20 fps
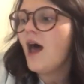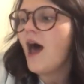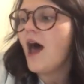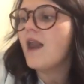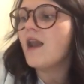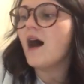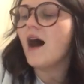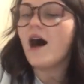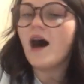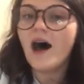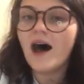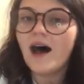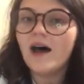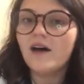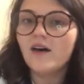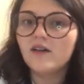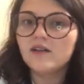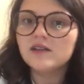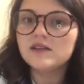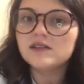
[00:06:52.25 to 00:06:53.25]
And I
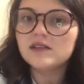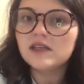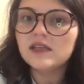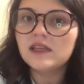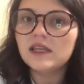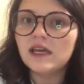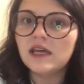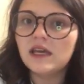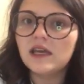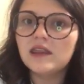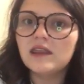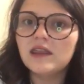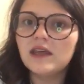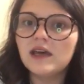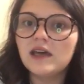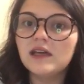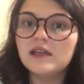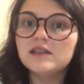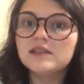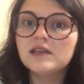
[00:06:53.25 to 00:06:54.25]
honestly think
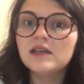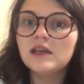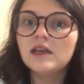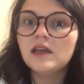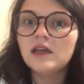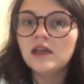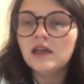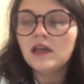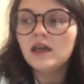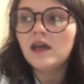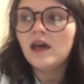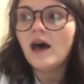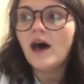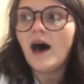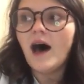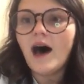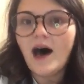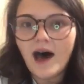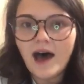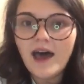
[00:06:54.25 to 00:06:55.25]
that
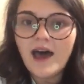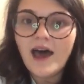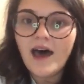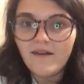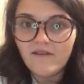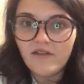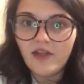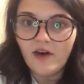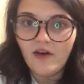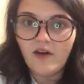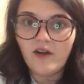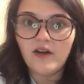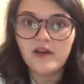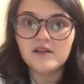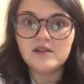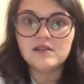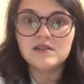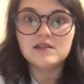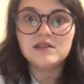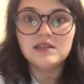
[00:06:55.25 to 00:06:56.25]
I have the
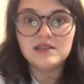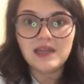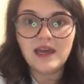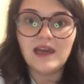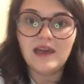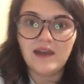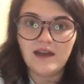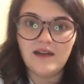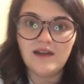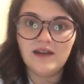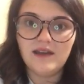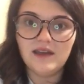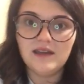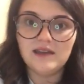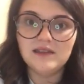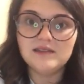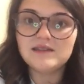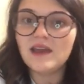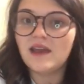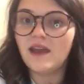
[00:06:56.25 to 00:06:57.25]
heart to take care of
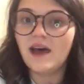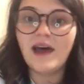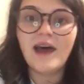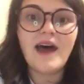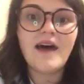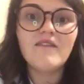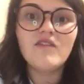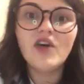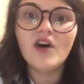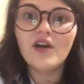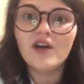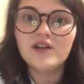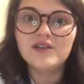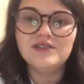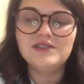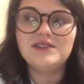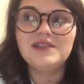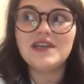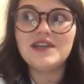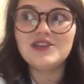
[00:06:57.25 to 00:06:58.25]
kids, and I have the heart
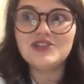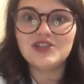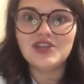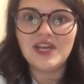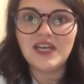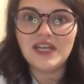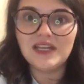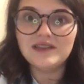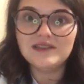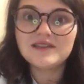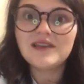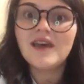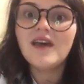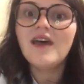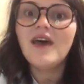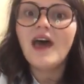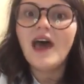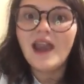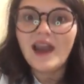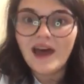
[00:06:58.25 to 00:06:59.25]
to teach kids,
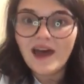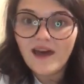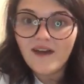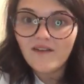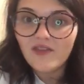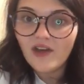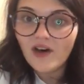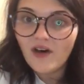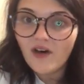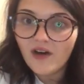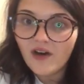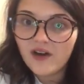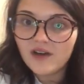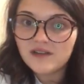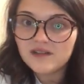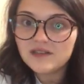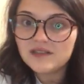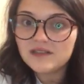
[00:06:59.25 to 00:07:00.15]
and I have the heart